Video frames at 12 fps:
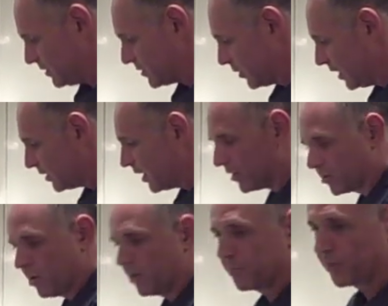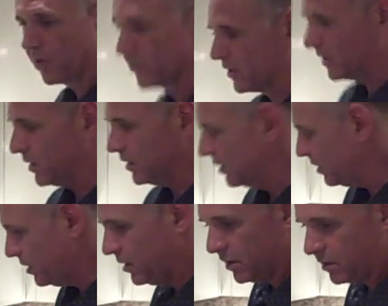This way you're getting all the protein that you
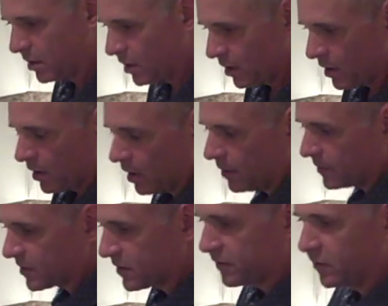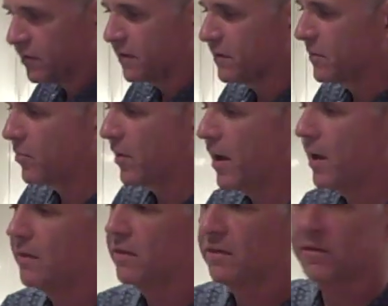need. There's a few different
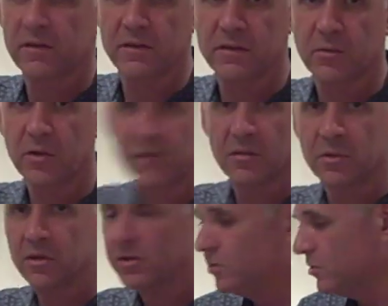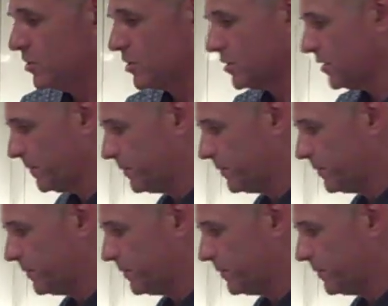brands. This is one that we use.